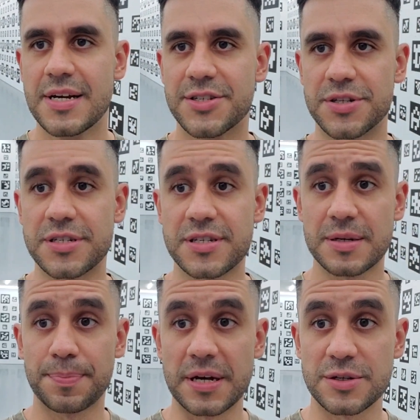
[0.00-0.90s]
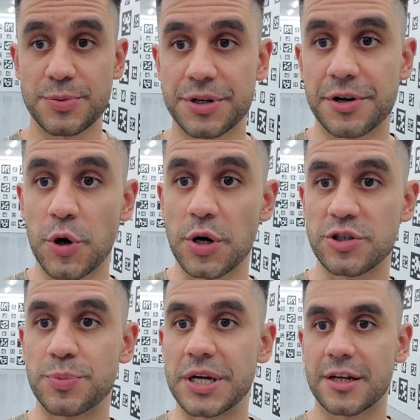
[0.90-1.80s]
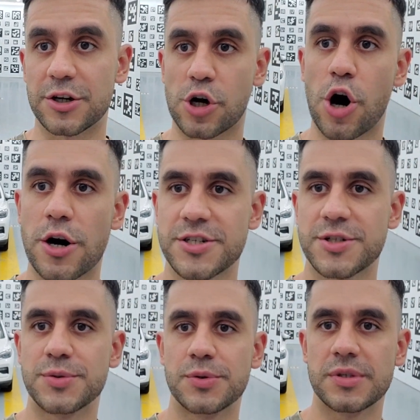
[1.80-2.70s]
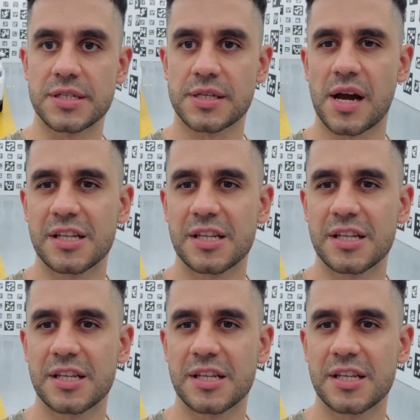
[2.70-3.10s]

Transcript: So this is the place where they're going to bring their cars to do this